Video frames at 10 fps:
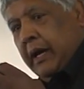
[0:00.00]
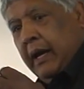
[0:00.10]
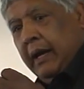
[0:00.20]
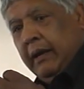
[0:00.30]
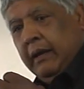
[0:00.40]

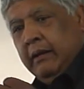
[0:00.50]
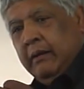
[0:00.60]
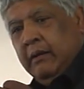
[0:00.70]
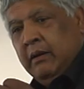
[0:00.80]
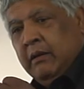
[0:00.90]
a
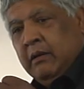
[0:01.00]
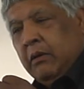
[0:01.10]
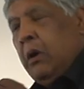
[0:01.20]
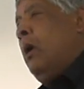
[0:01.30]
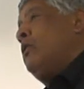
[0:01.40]

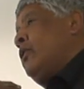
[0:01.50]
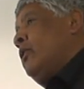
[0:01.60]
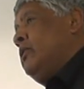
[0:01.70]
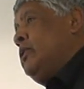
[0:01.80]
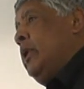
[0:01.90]

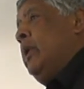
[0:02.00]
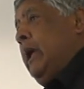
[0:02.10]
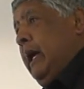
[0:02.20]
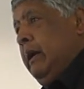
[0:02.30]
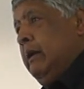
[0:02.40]
cultural
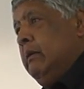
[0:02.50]
journey,